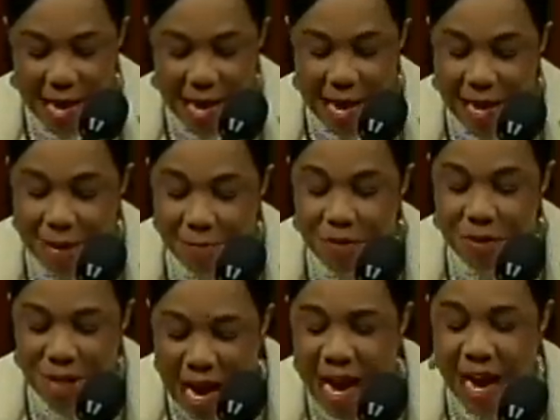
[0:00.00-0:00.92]
I am
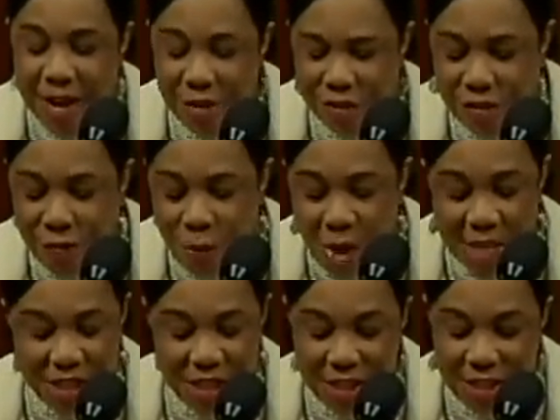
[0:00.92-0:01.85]
tired of
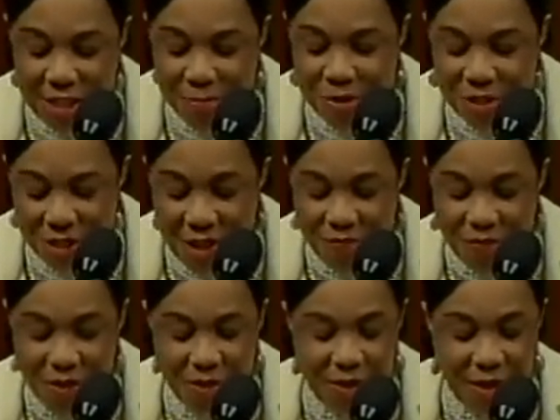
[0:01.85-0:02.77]
watching them
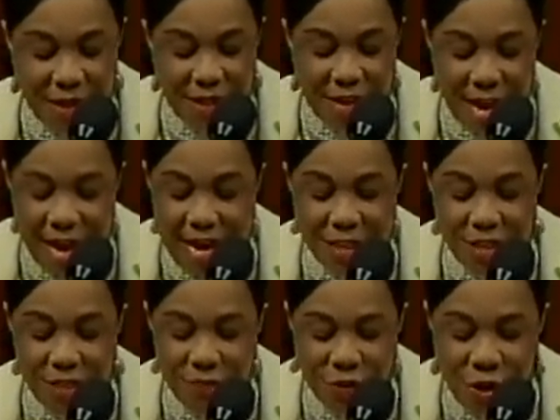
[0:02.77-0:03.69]
suffer at the
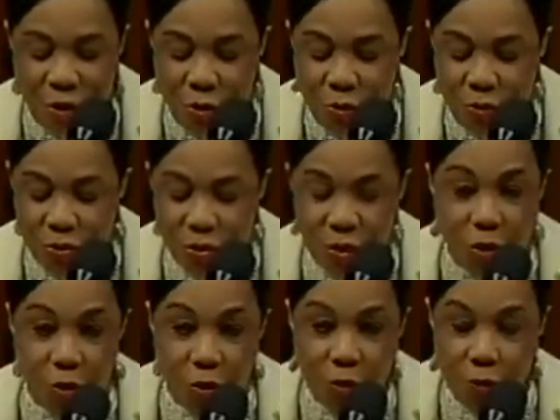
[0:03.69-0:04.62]
hands of those
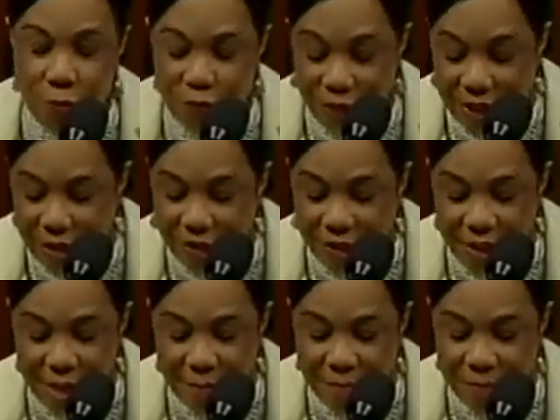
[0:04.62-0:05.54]
who fear
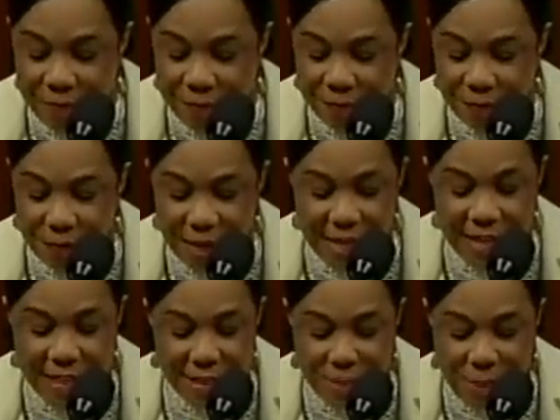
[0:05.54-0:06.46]
them and
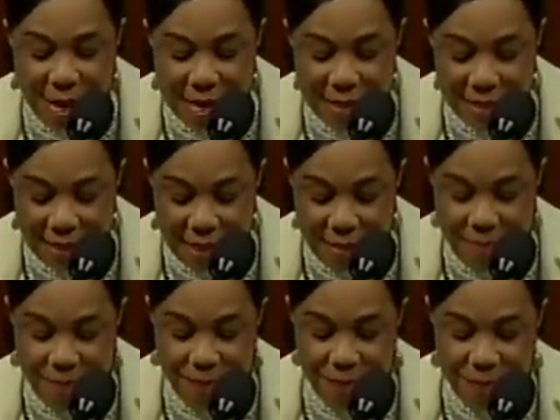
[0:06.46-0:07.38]
despise
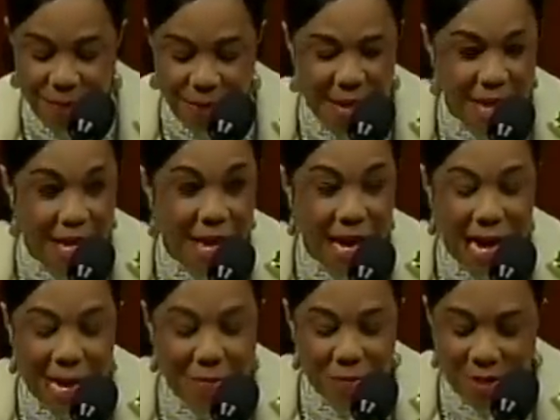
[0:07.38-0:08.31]
them.
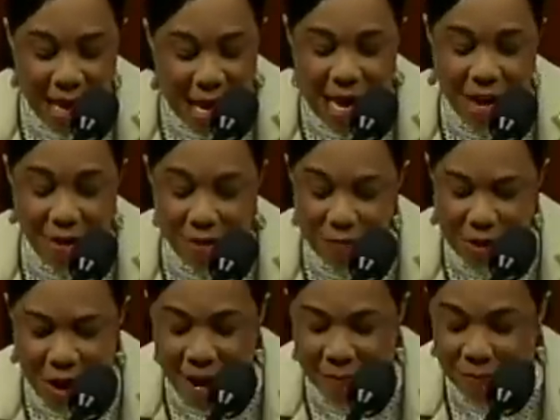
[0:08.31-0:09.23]
I'm tired of
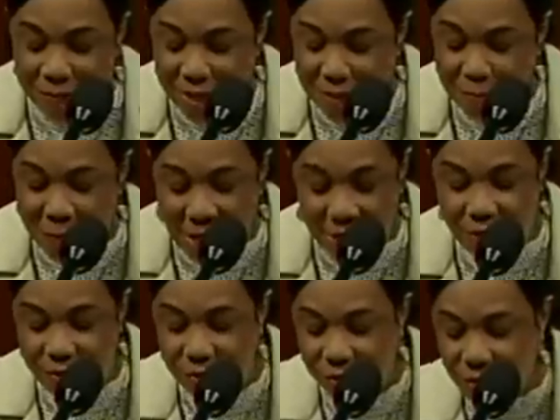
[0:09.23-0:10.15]
comforting
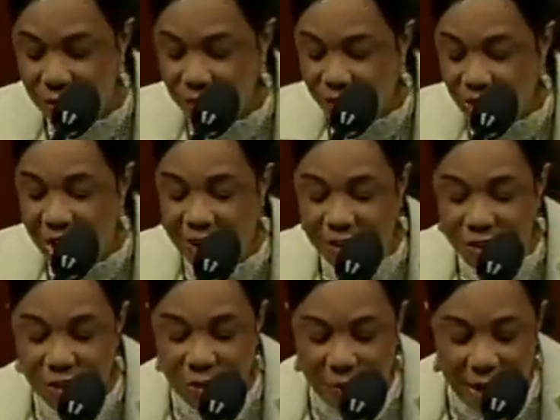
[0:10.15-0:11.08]
mothers,
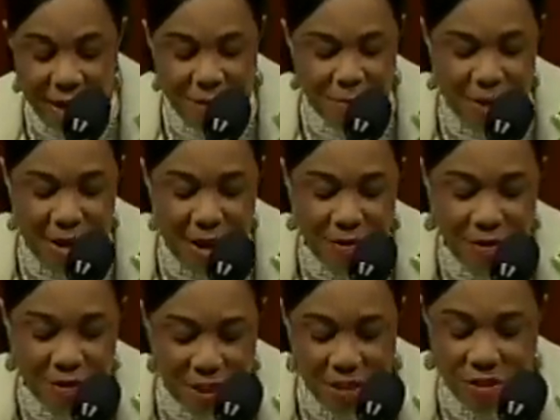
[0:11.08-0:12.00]
fathers,
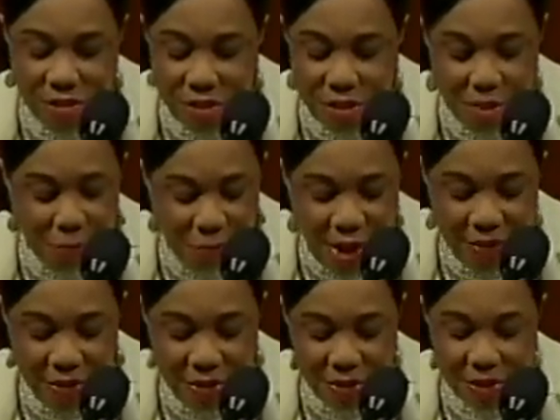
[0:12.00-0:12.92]
grandparents, sisters, and
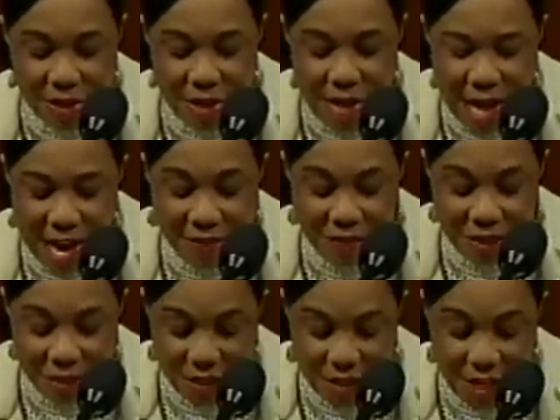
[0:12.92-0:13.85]
brothers after
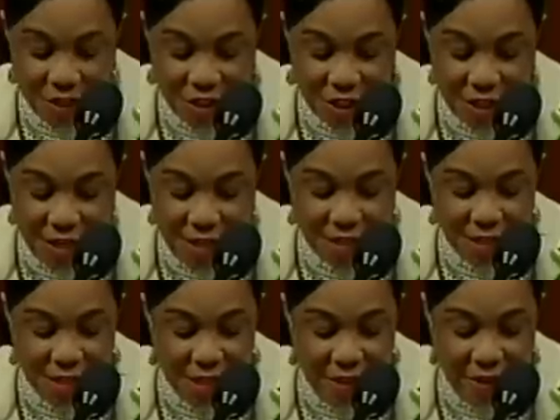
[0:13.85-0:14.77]
such
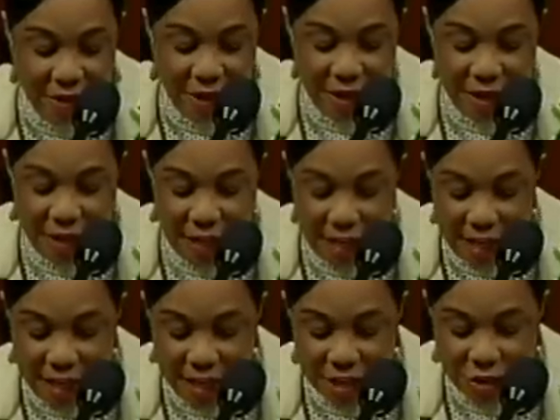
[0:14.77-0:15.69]
unnecessary,
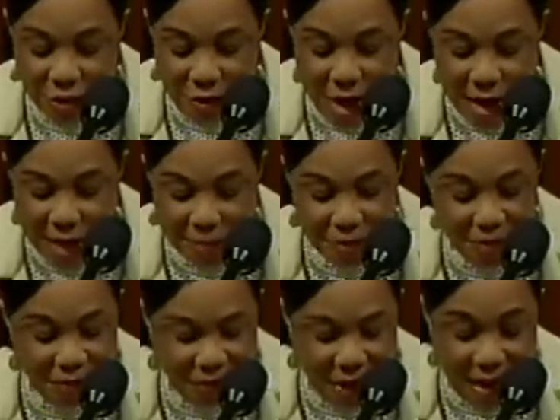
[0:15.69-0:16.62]
heinous crimes
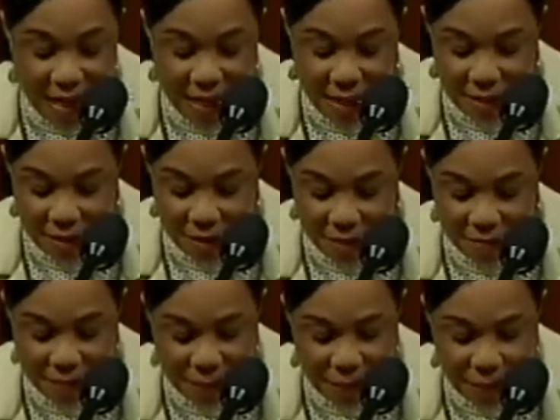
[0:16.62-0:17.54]
of violence.
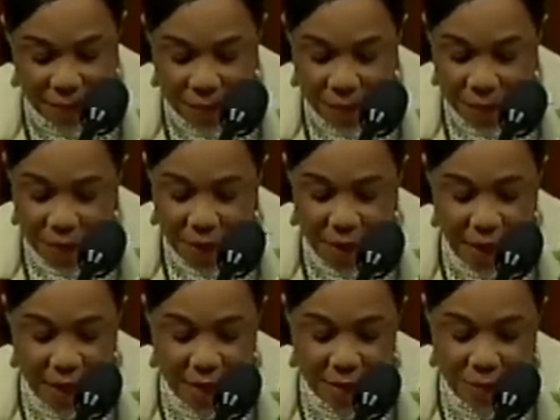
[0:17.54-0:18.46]

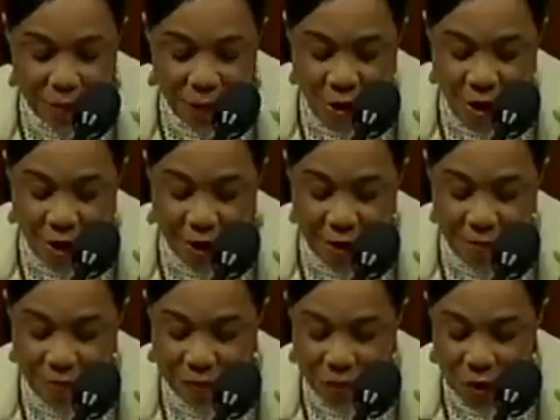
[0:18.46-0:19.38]
In Florida,
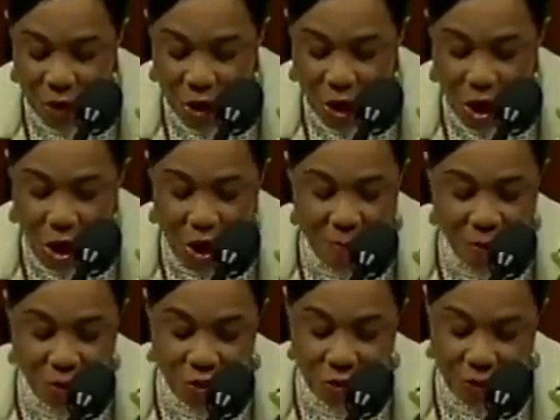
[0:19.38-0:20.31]

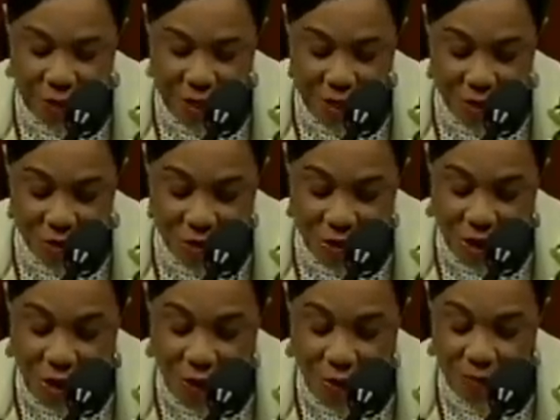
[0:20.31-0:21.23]
almost 3 years
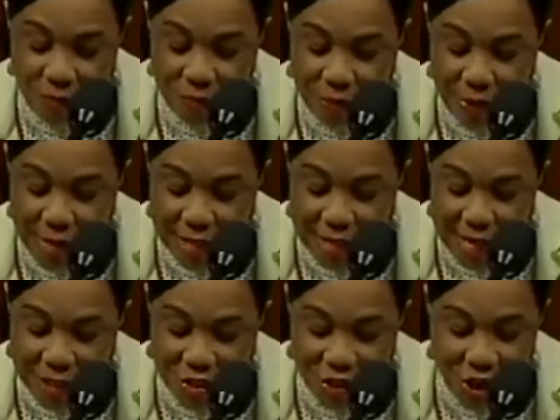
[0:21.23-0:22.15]
ago, as
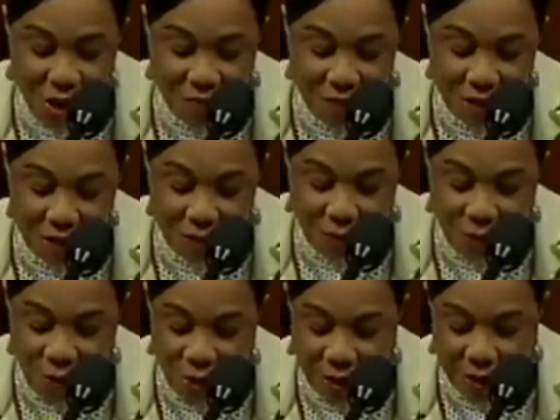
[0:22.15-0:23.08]
I served in the
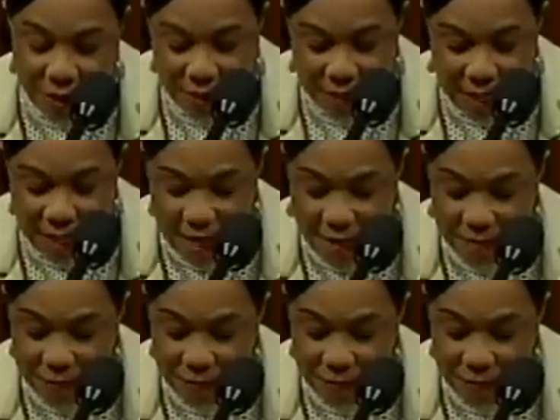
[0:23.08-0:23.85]
Florida Senate,